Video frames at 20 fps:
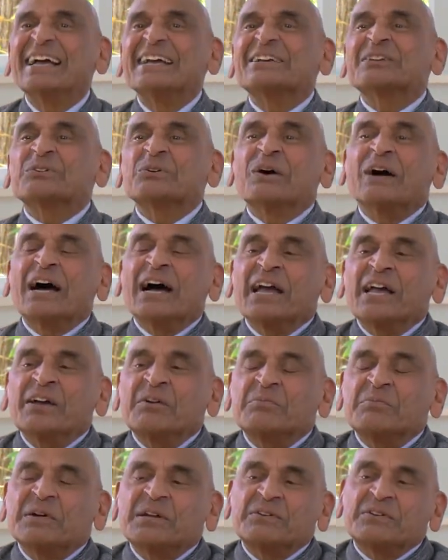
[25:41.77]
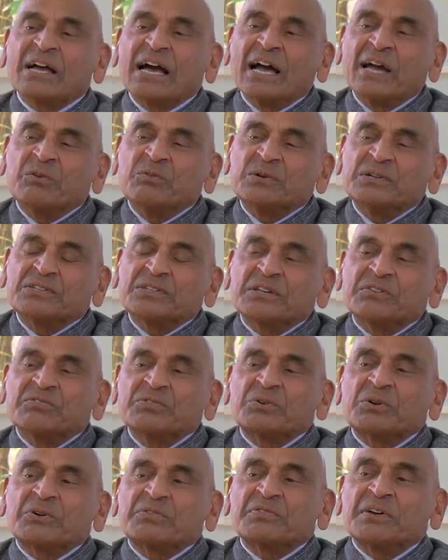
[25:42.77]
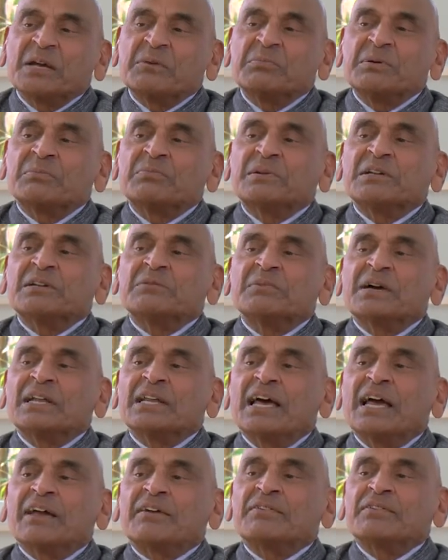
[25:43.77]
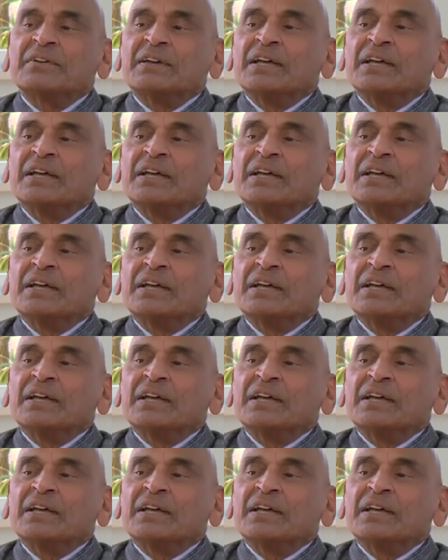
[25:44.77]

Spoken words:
So I have met, I would say, 4 or 5 people in my life.